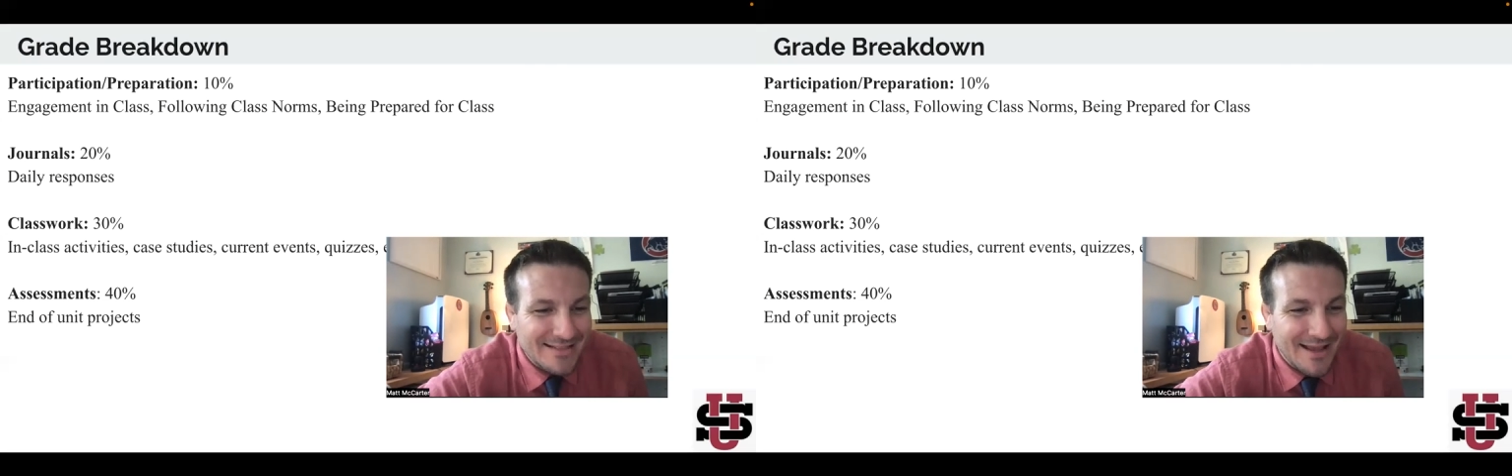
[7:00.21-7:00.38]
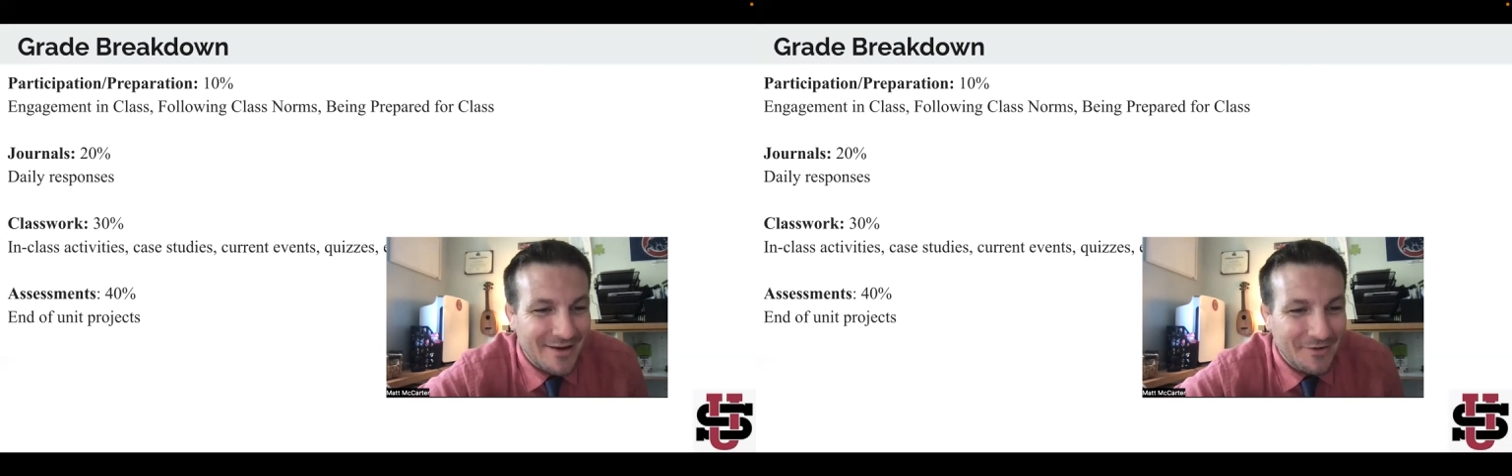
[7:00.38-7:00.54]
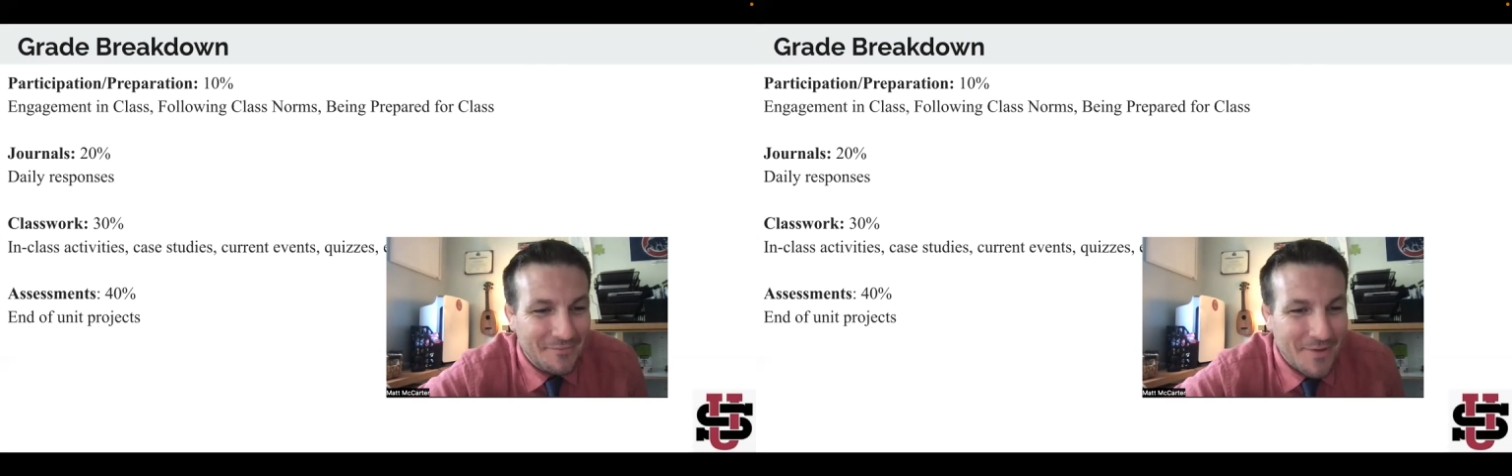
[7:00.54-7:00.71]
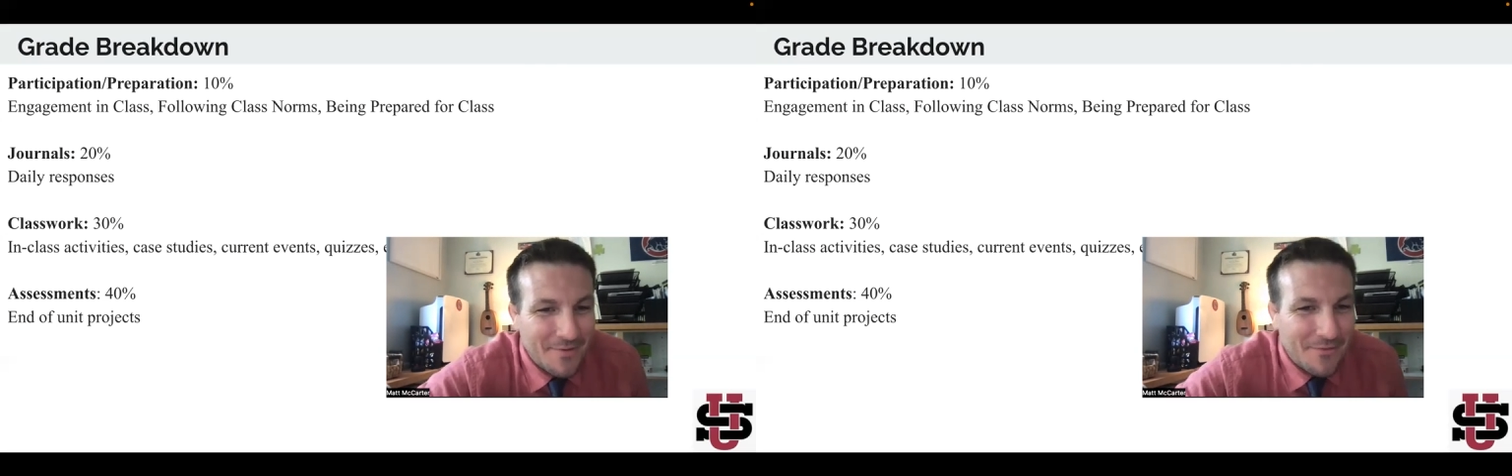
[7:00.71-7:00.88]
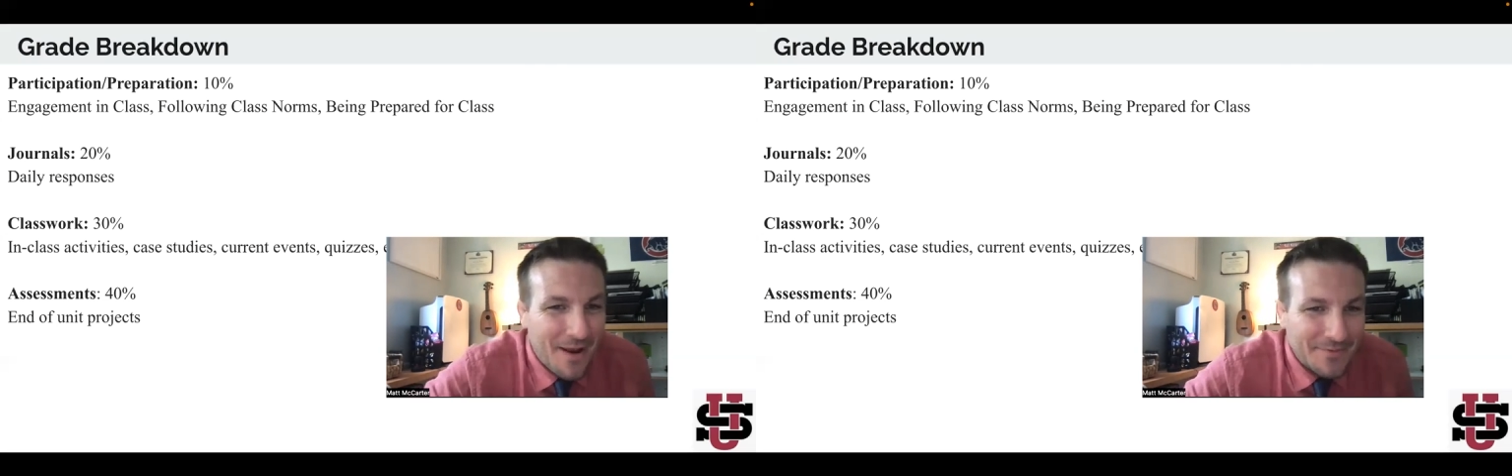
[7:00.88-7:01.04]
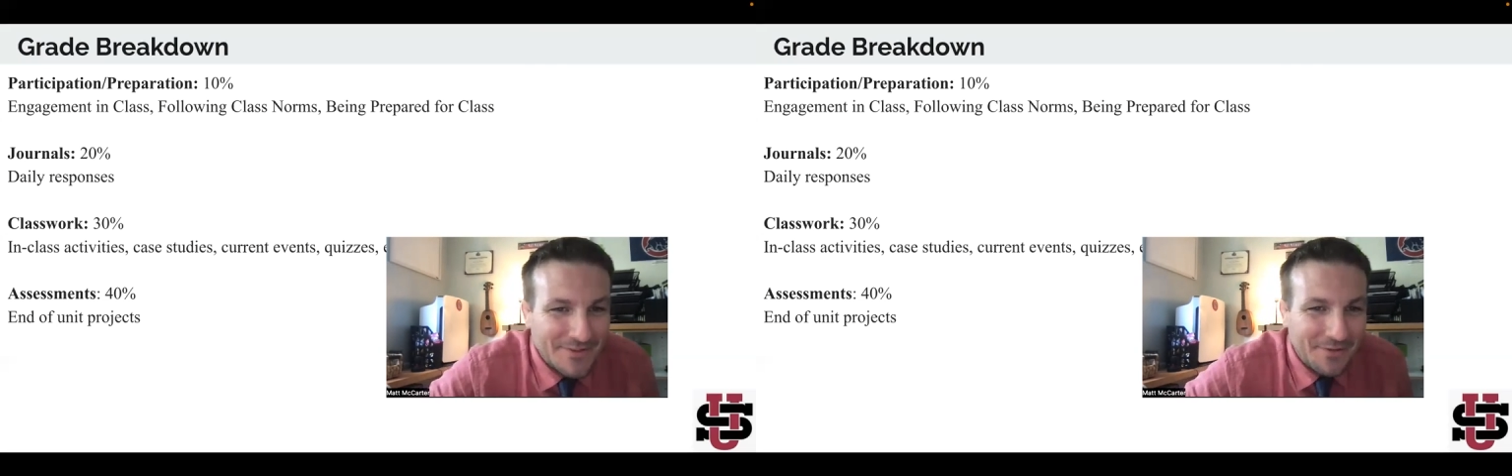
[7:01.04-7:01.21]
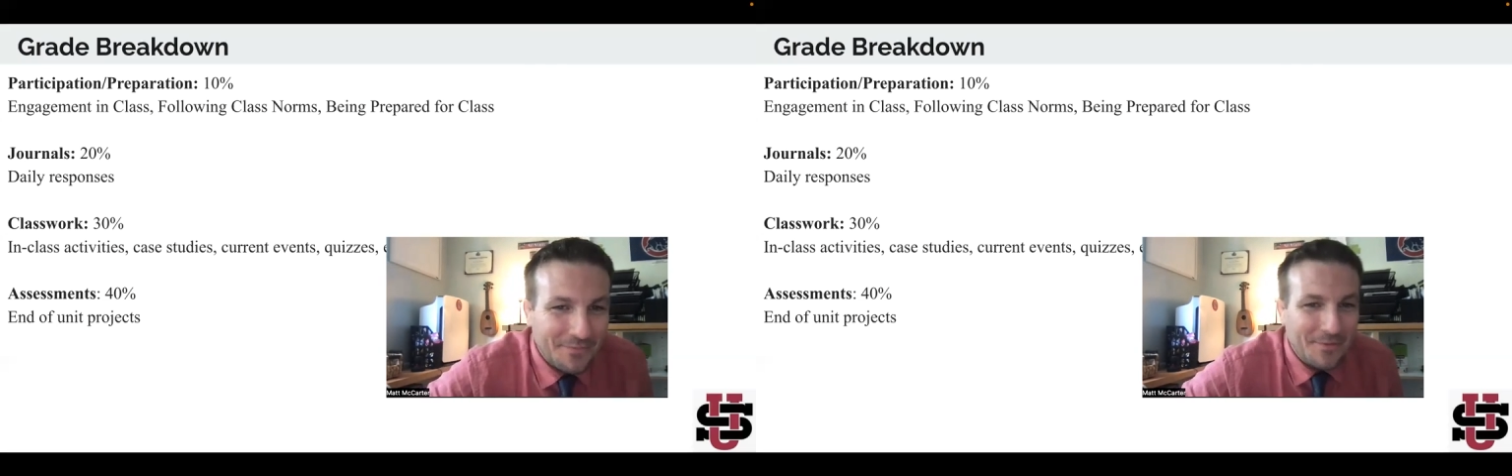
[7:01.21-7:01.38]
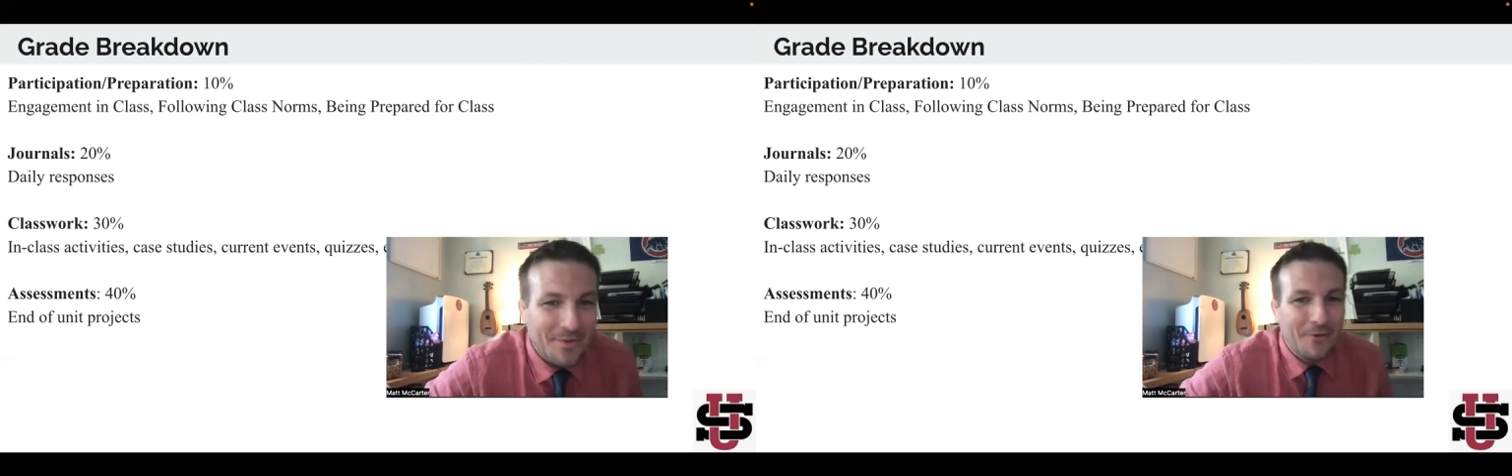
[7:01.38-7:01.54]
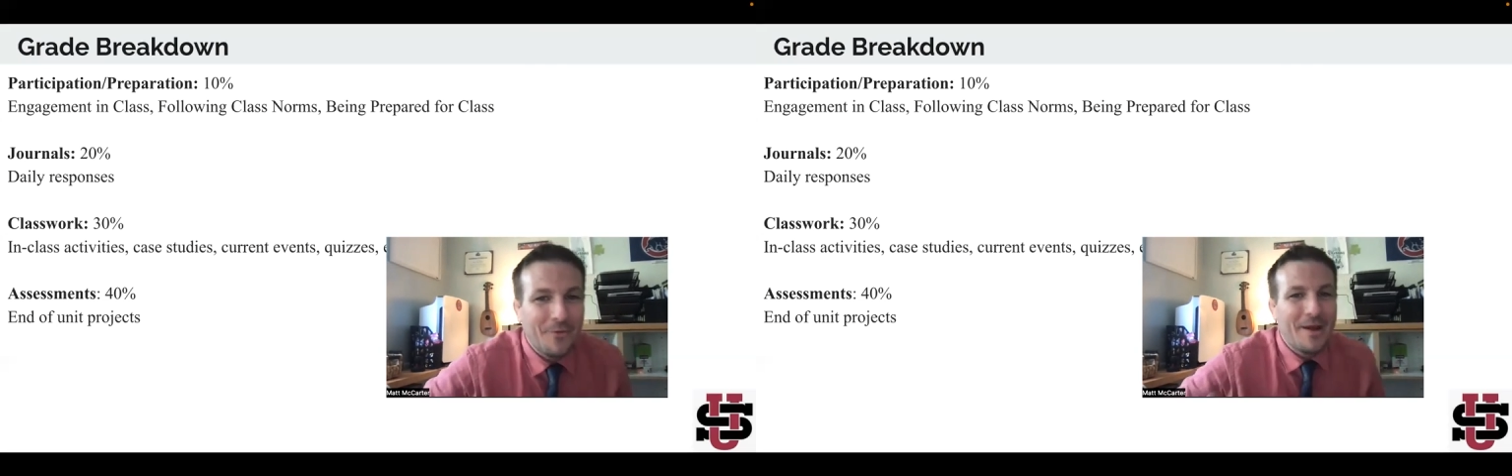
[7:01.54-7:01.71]
slide will maybe wrap us up in
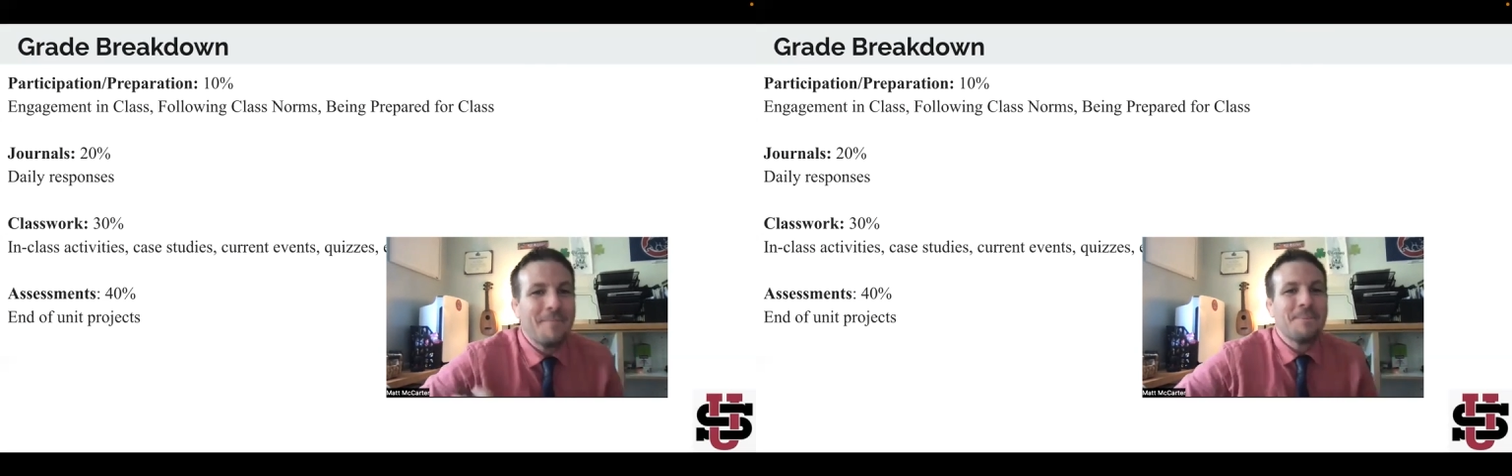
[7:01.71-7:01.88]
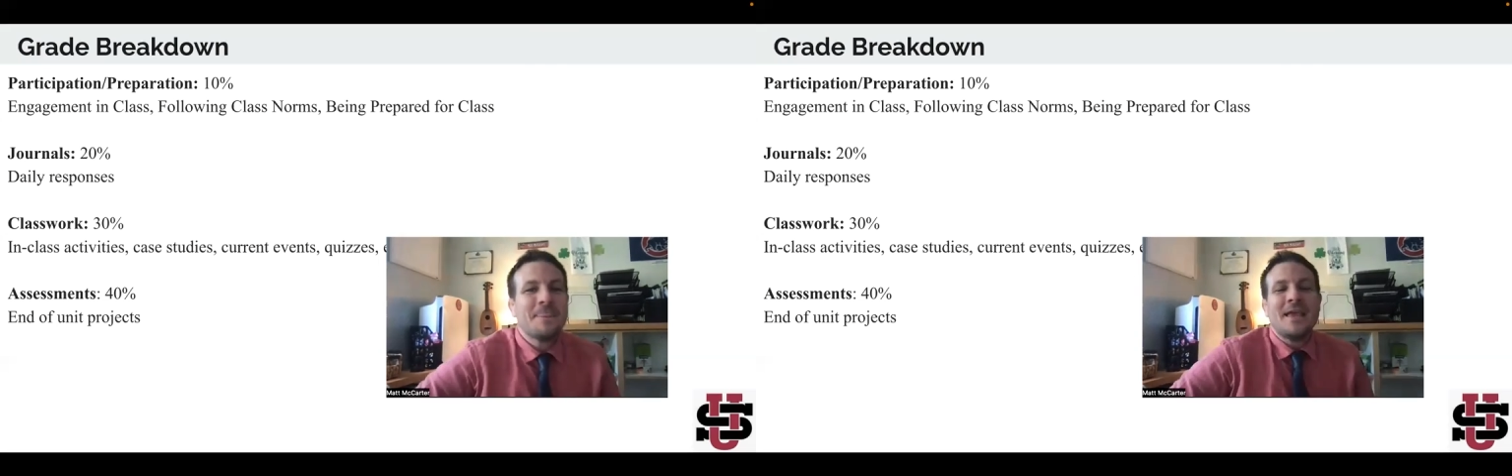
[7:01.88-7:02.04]
a better way.